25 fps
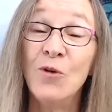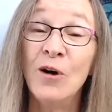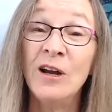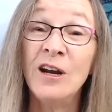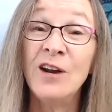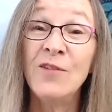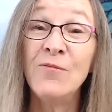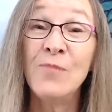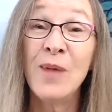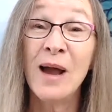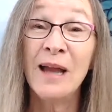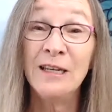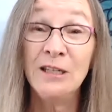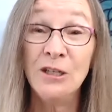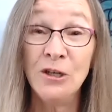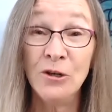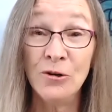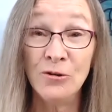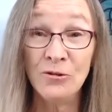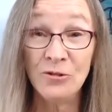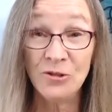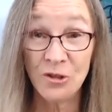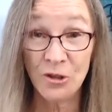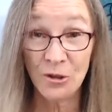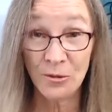one of my
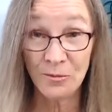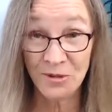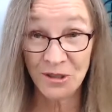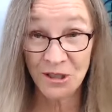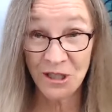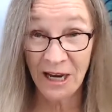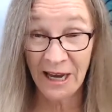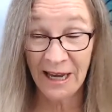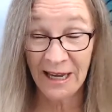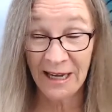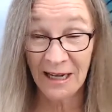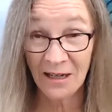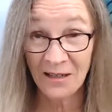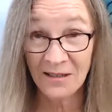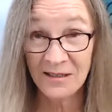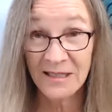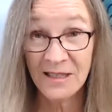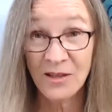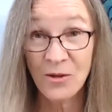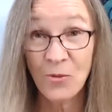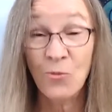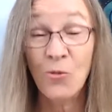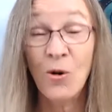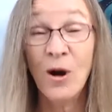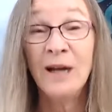YouTube channels,
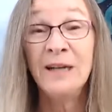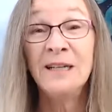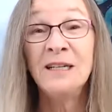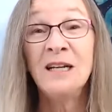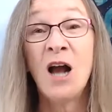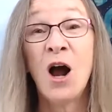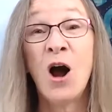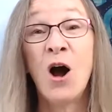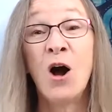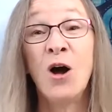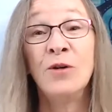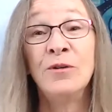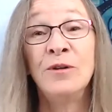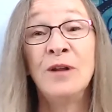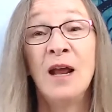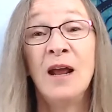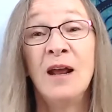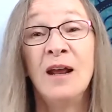the one called